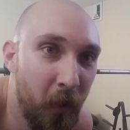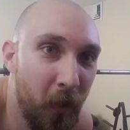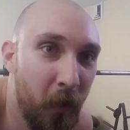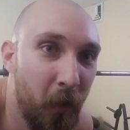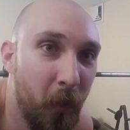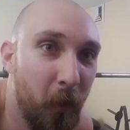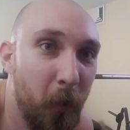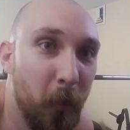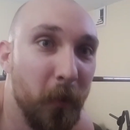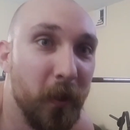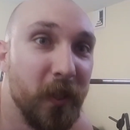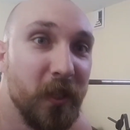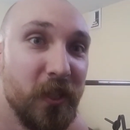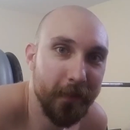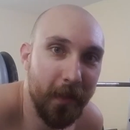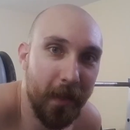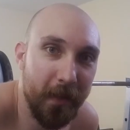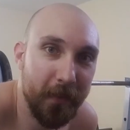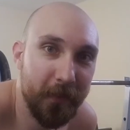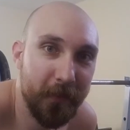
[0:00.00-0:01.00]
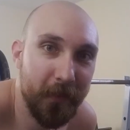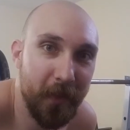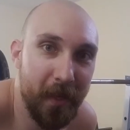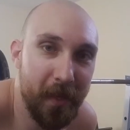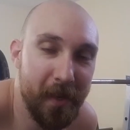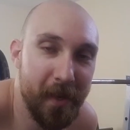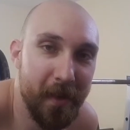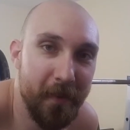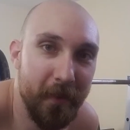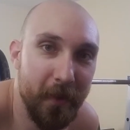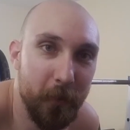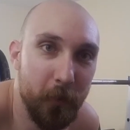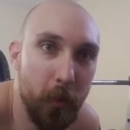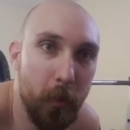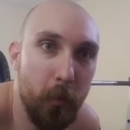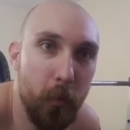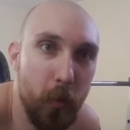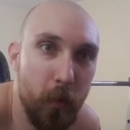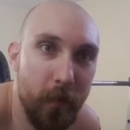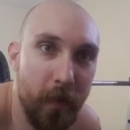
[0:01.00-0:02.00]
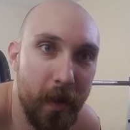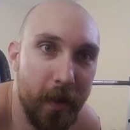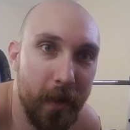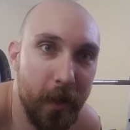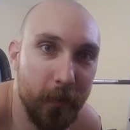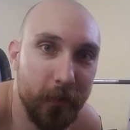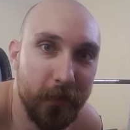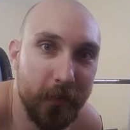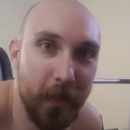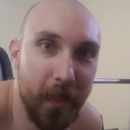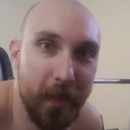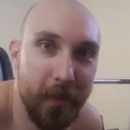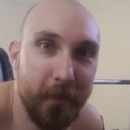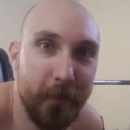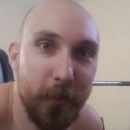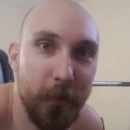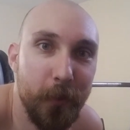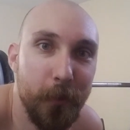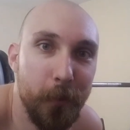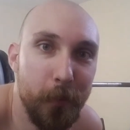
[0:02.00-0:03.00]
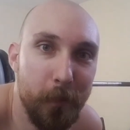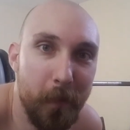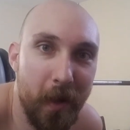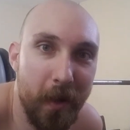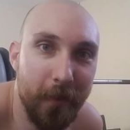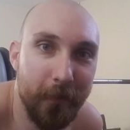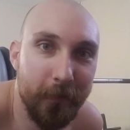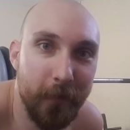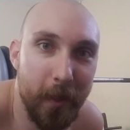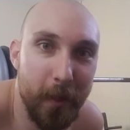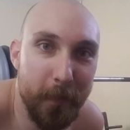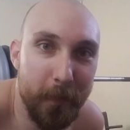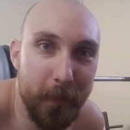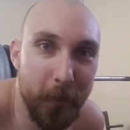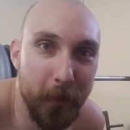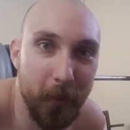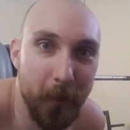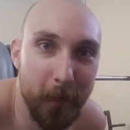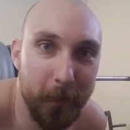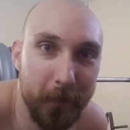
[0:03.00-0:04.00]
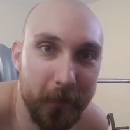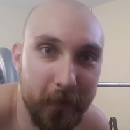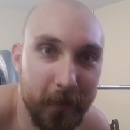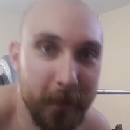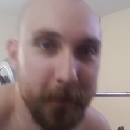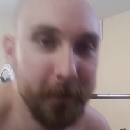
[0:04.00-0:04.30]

Holy shit. Last set, and then we'll move on outside to modified pull-ups.